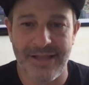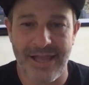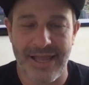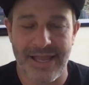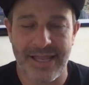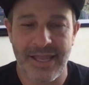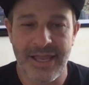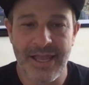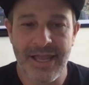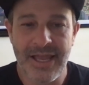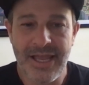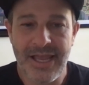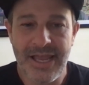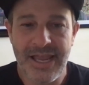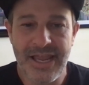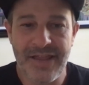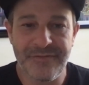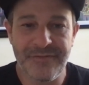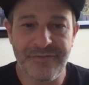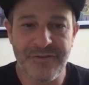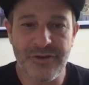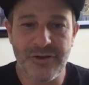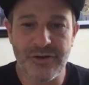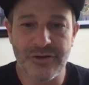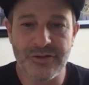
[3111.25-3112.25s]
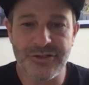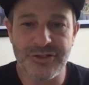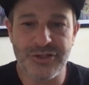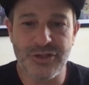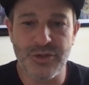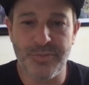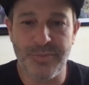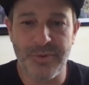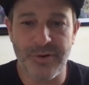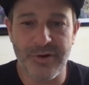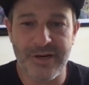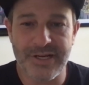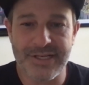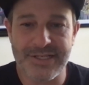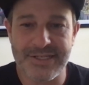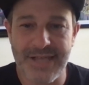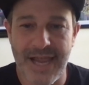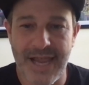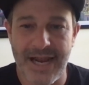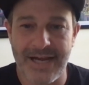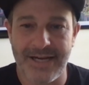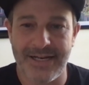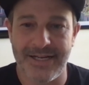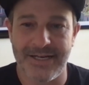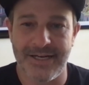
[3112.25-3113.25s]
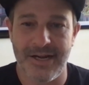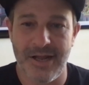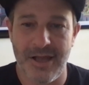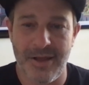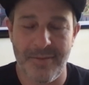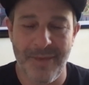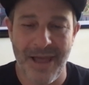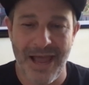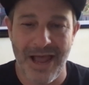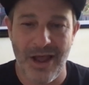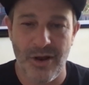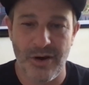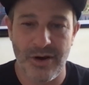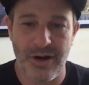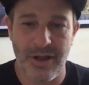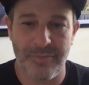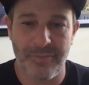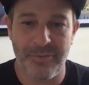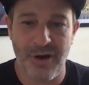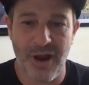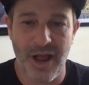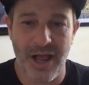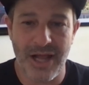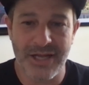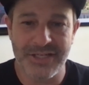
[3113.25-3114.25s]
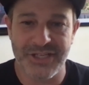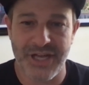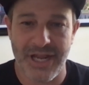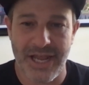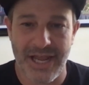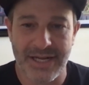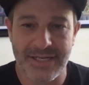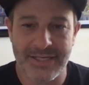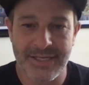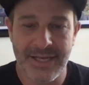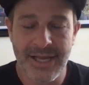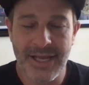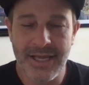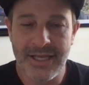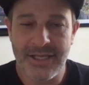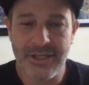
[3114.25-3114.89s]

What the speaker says: Like if you're super excited about a project,